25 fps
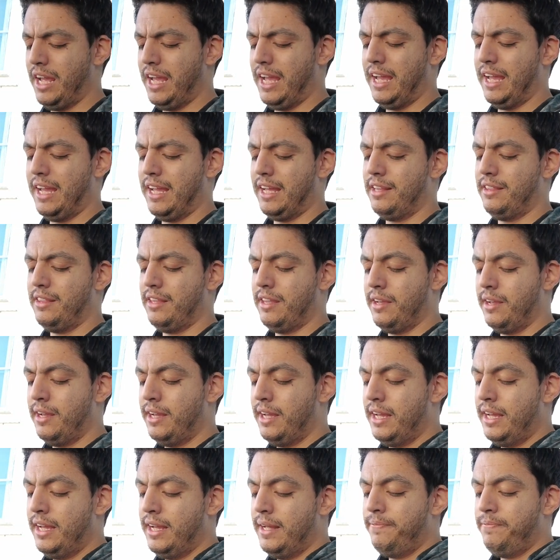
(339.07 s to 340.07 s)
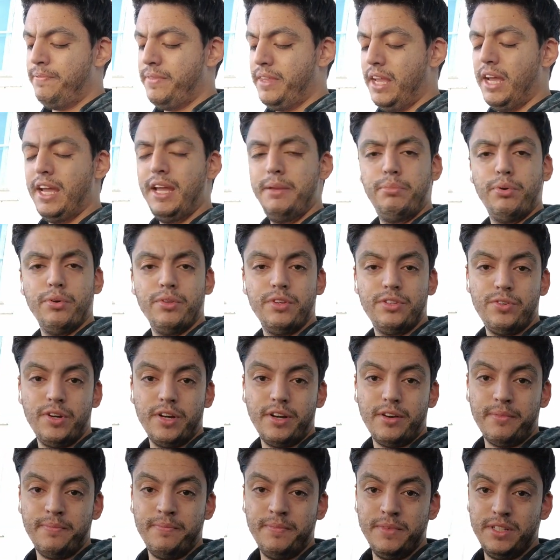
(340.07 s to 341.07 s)
and I pulled the
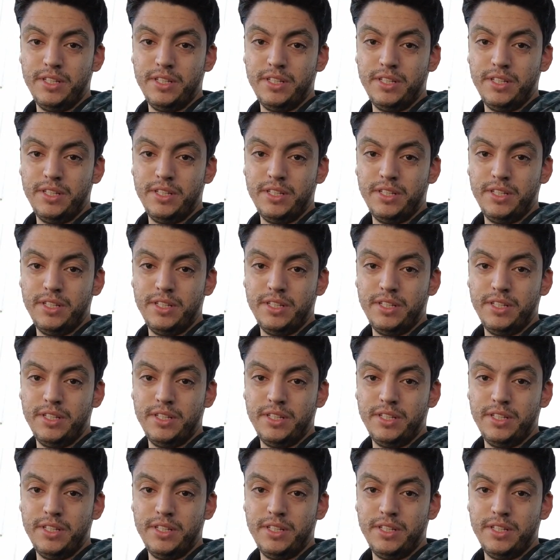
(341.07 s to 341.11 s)
trigger.